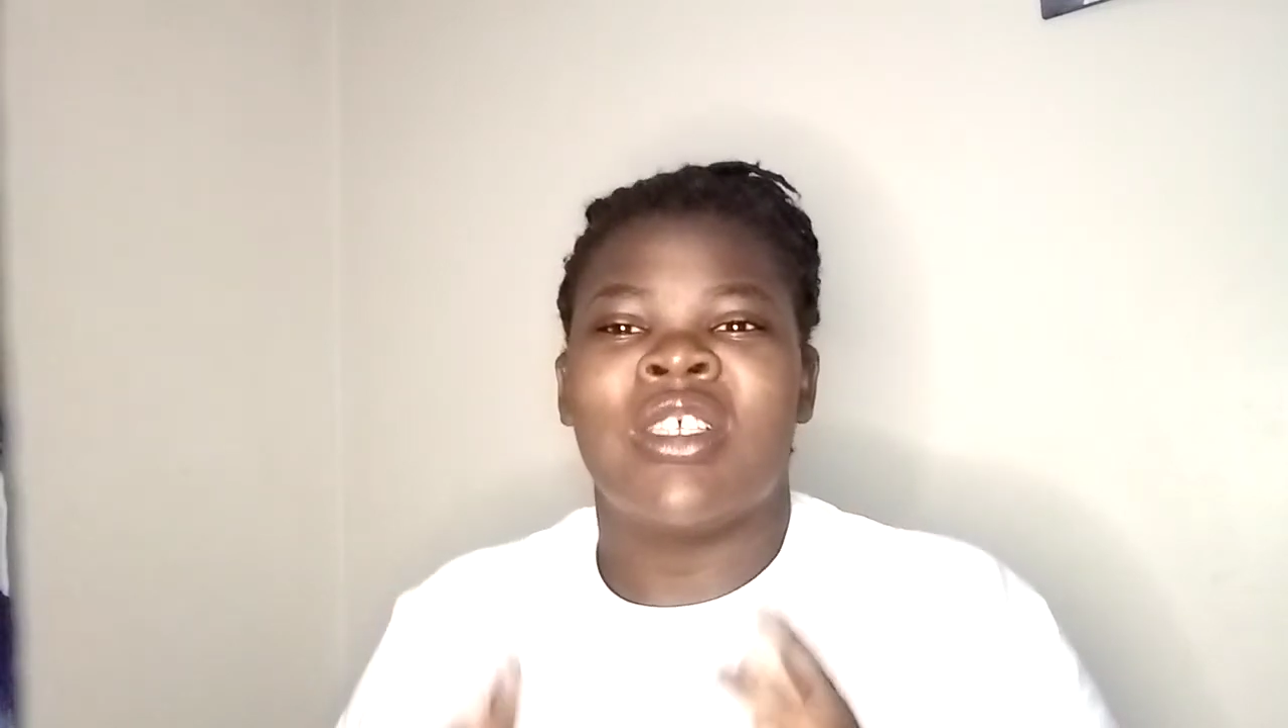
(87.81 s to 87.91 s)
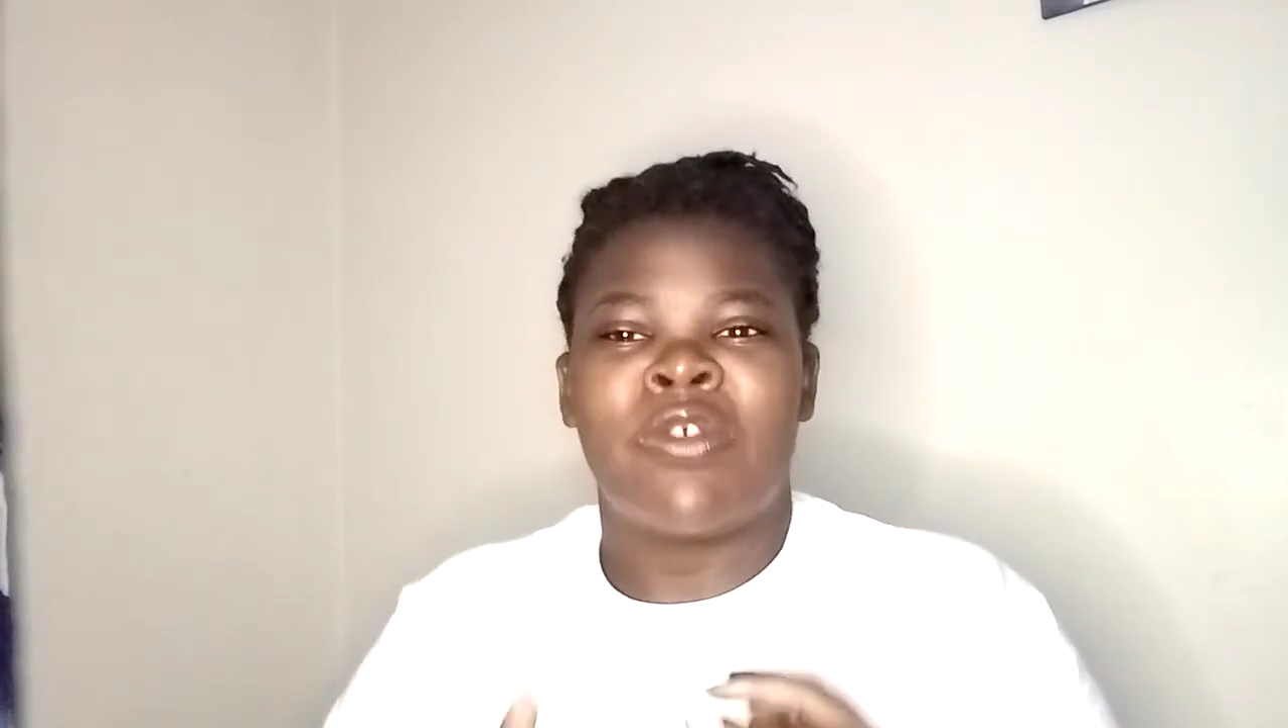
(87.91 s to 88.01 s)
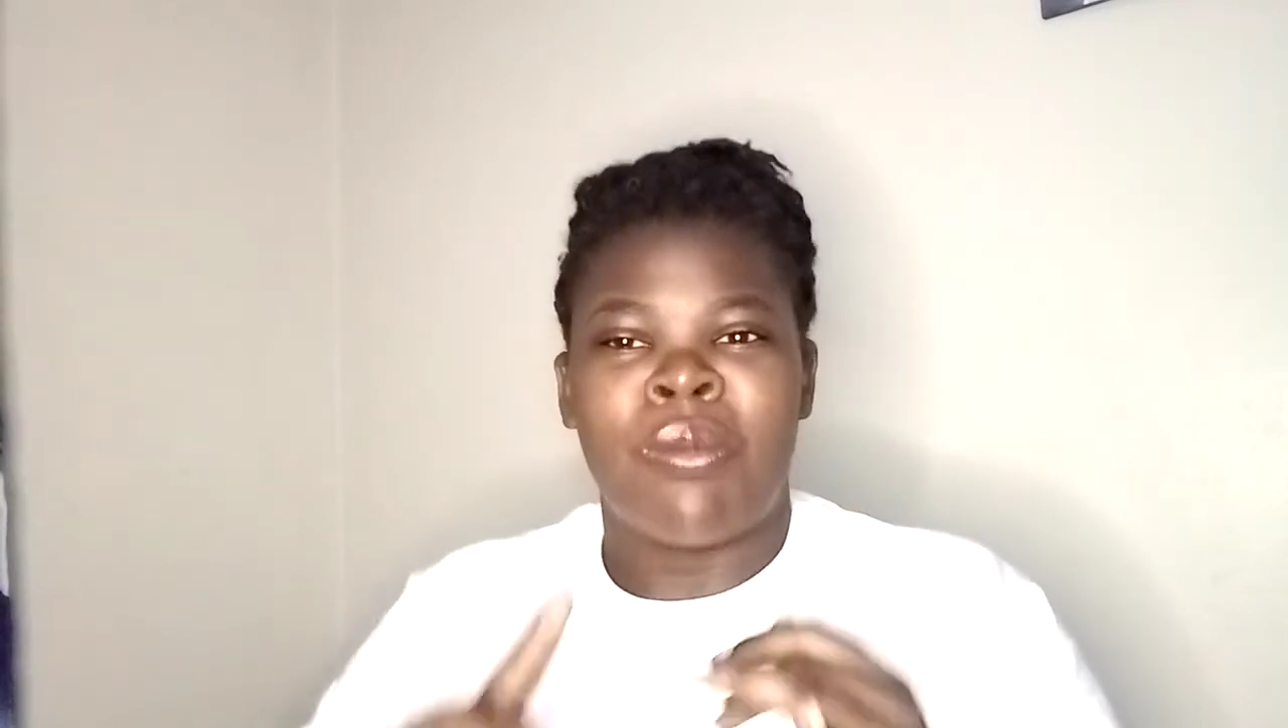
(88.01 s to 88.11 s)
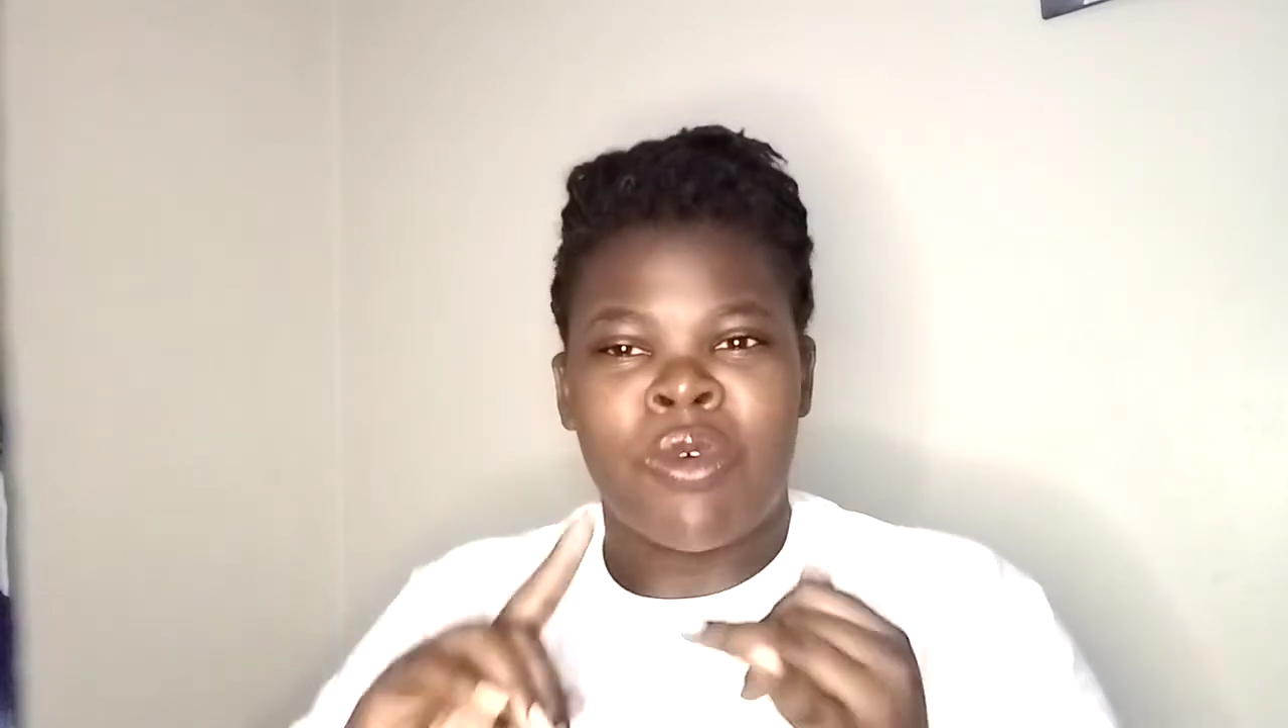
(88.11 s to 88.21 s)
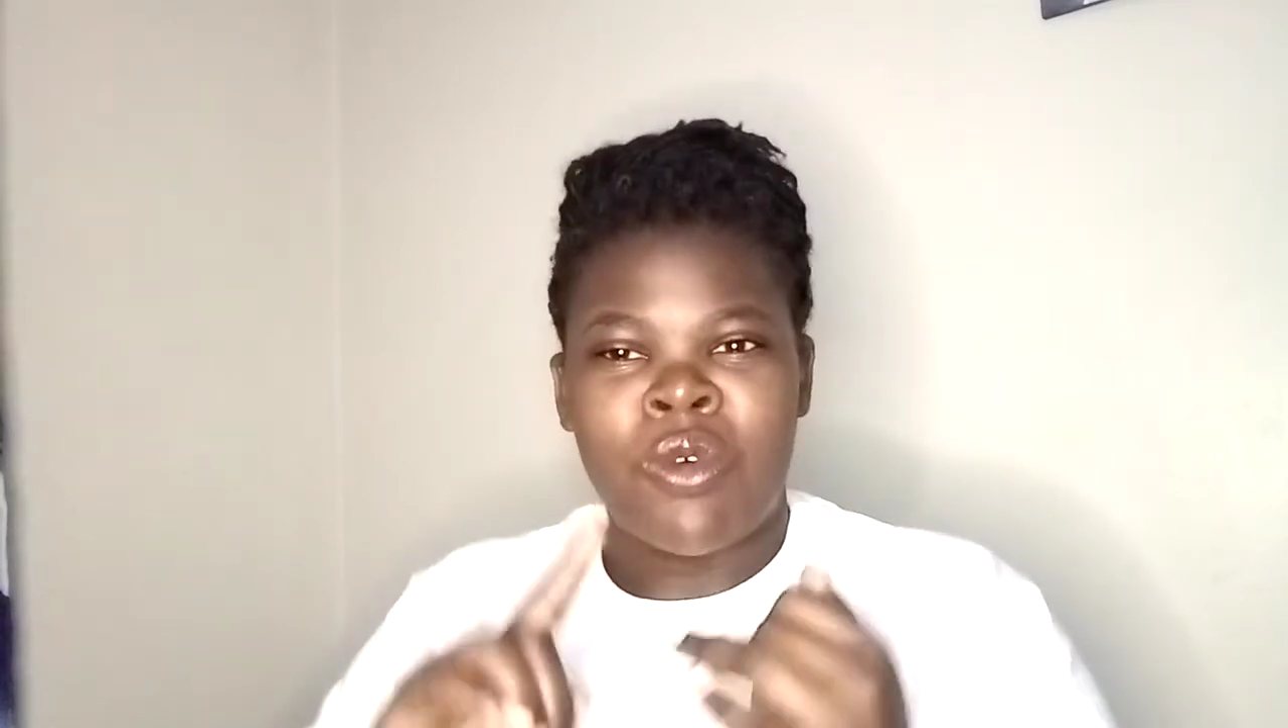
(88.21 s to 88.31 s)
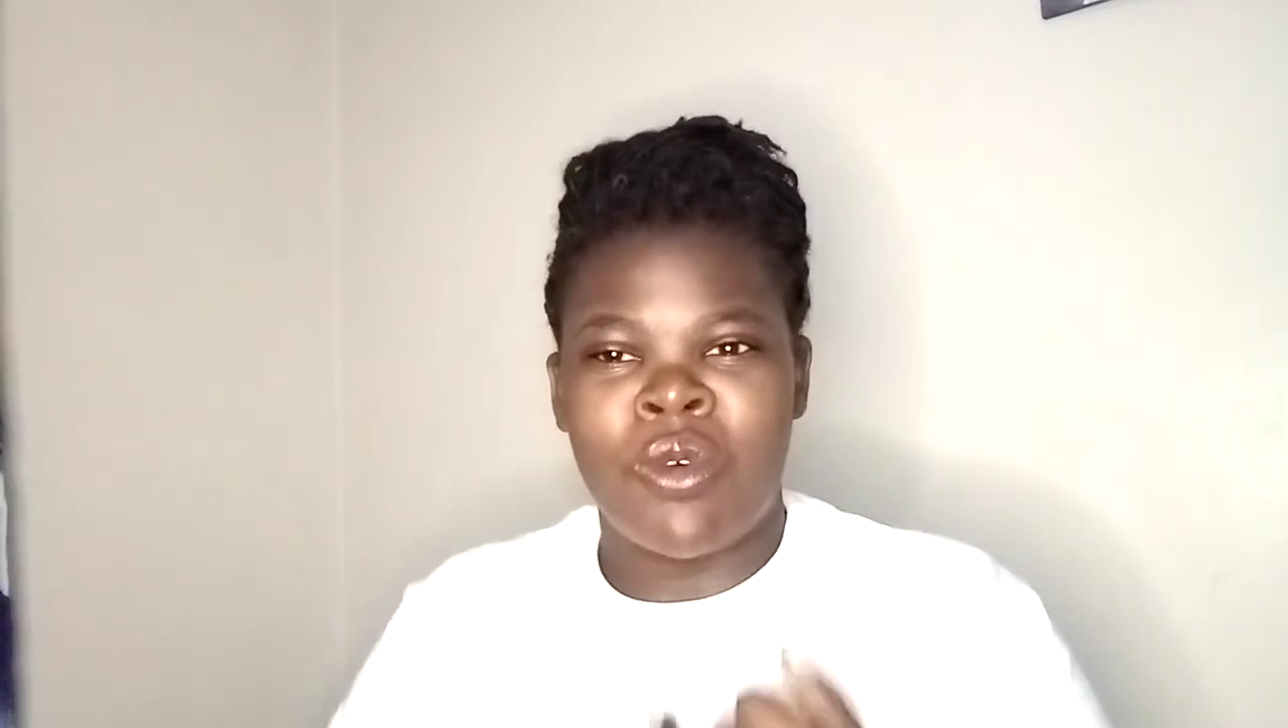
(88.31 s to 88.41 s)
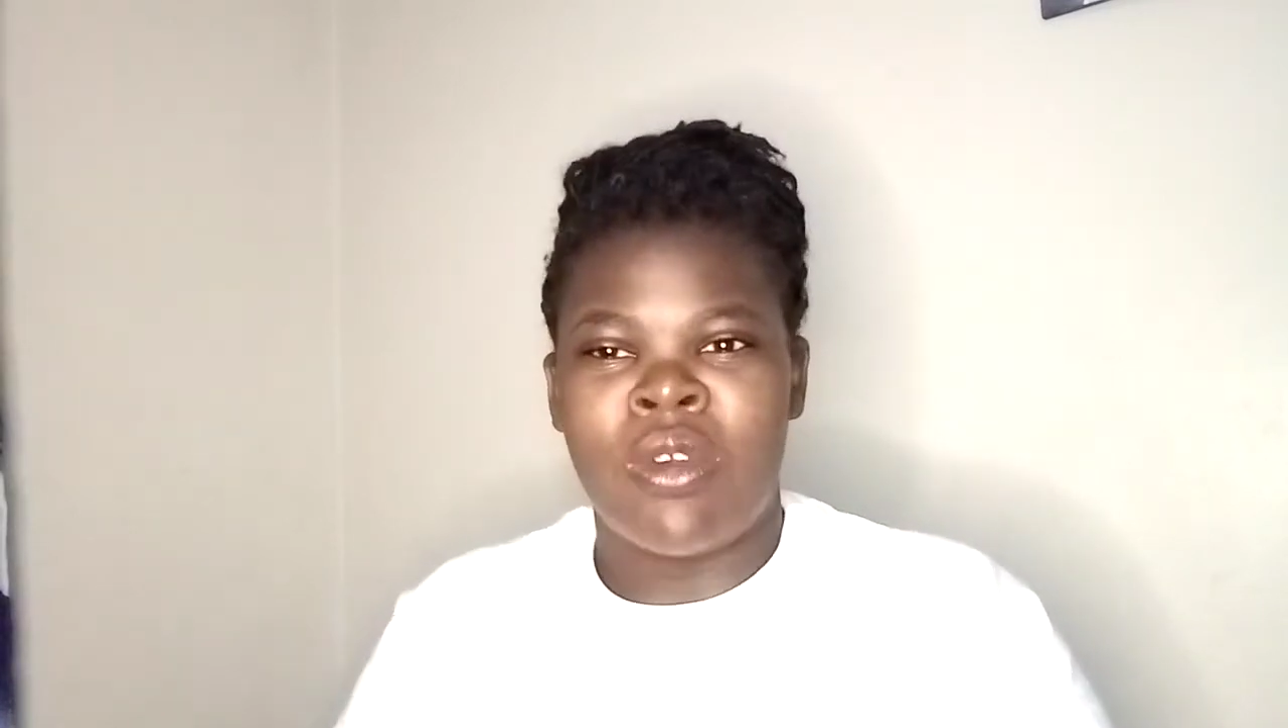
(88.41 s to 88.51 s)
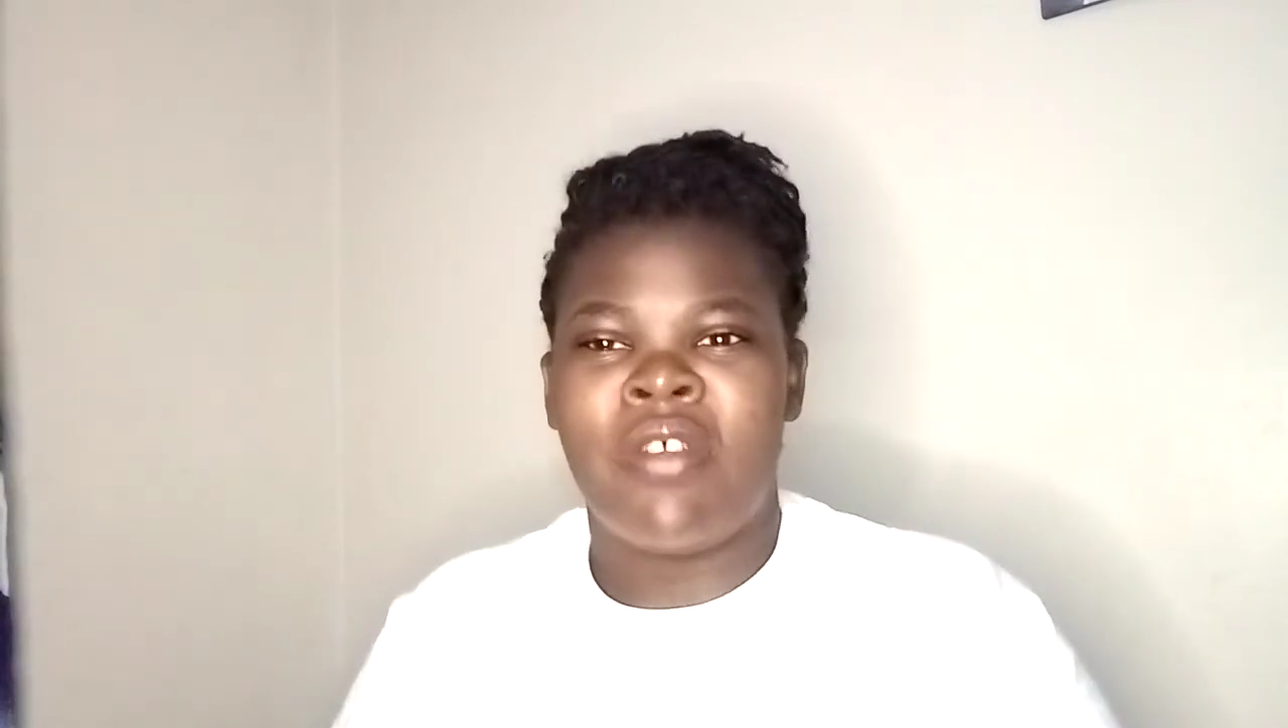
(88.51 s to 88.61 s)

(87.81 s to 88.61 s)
from Google,